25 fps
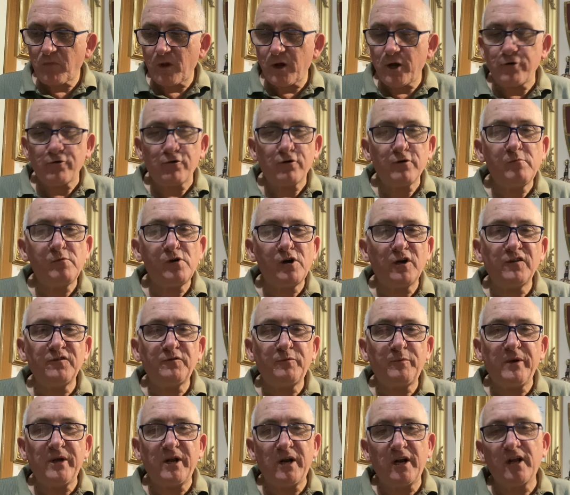it
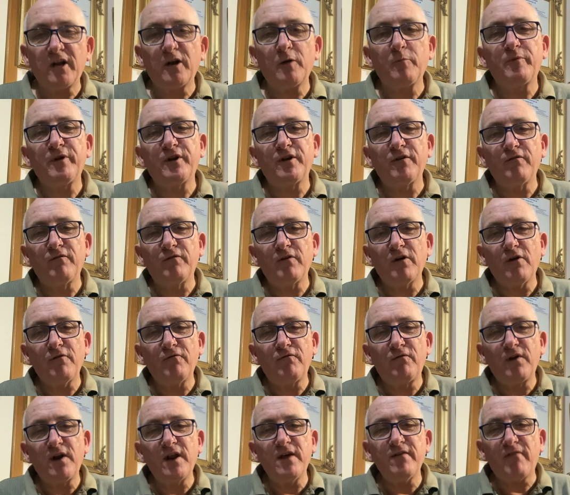reminds me a little bit
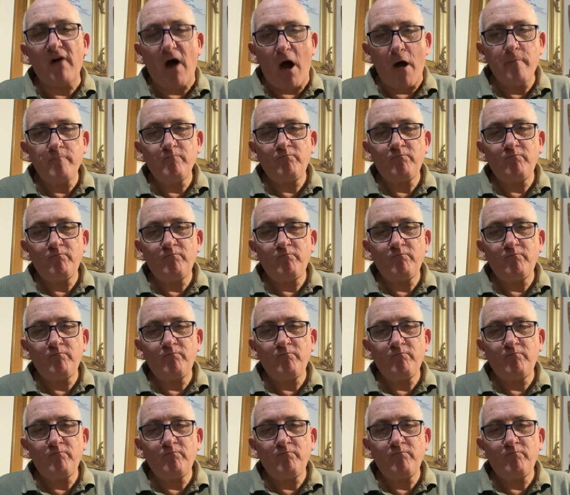of liver,